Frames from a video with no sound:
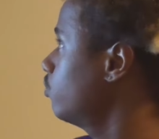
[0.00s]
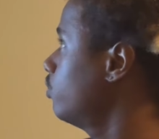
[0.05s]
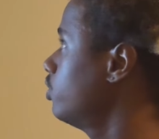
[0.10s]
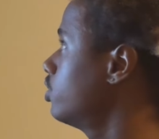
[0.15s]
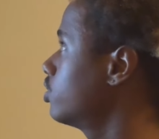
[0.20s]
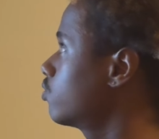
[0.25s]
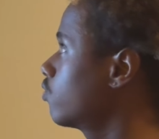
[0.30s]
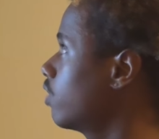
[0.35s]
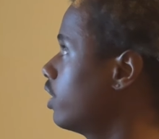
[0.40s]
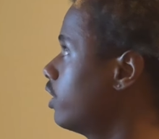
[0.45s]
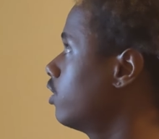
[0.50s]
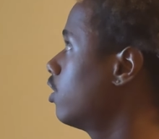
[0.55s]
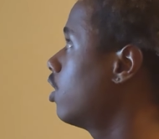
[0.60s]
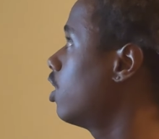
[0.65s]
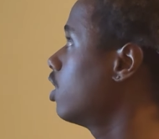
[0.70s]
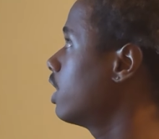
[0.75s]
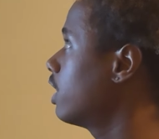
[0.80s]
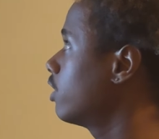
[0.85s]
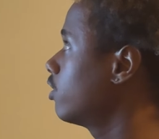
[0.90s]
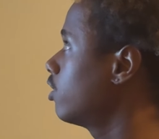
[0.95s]
We just write it
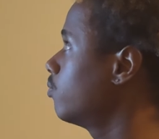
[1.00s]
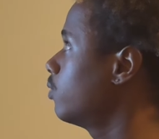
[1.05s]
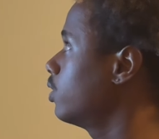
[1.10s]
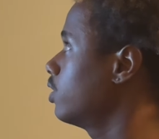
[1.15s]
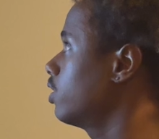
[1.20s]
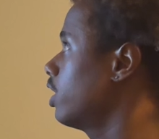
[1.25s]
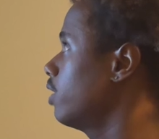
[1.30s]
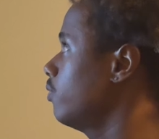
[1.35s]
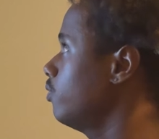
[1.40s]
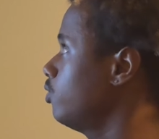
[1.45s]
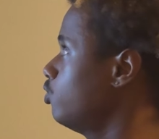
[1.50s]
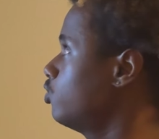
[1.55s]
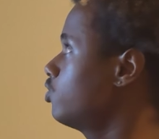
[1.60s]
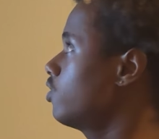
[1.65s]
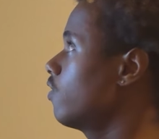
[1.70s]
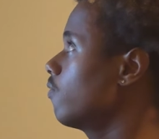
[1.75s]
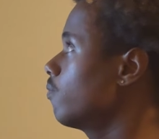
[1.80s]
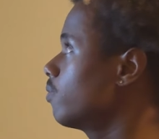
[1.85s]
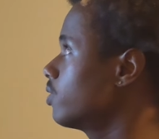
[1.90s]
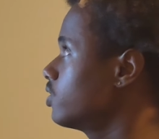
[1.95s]
all out on one line. We do
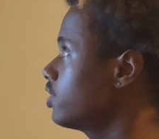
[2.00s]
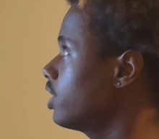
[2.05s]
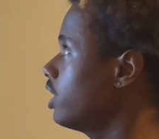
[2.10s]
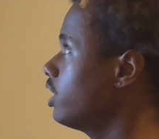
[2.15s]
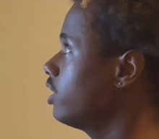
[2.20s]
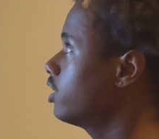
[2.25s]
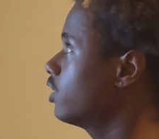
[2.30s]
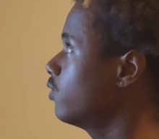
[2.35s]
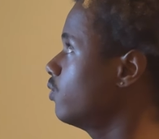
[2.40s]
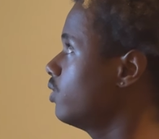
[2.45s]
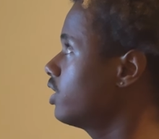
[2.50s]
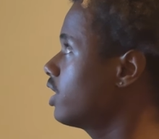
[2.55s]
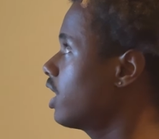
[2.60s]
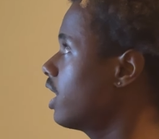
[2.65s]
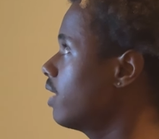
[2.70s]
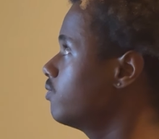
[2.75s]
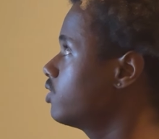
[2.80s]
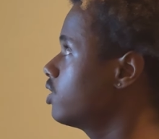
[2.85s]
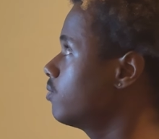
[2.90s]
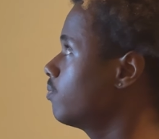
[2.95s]
7 plus 8, then we
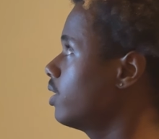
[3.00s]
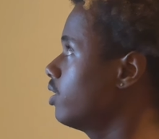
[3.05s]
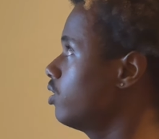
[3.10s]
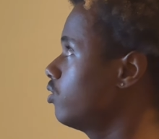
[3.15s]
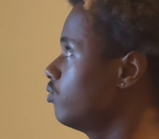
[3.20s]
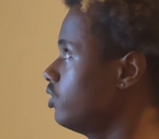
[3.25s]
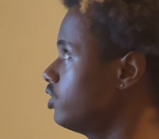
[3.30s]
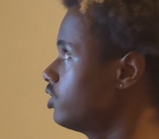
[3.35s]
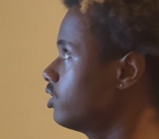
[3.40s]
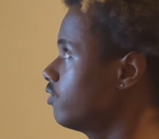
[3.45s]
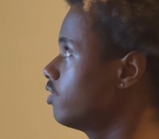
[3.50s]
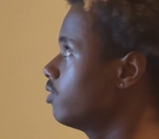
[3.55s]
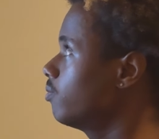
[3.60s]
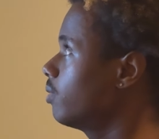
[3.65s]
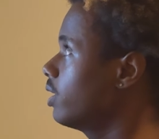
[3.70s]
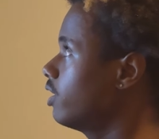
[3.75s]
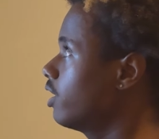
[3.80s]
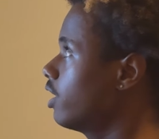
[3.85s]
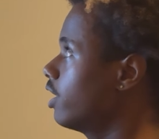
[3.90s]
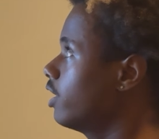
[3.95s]
times it by 3 shifted
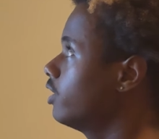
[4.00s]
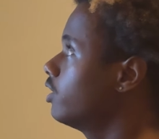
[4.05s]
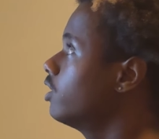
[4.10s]
by 9.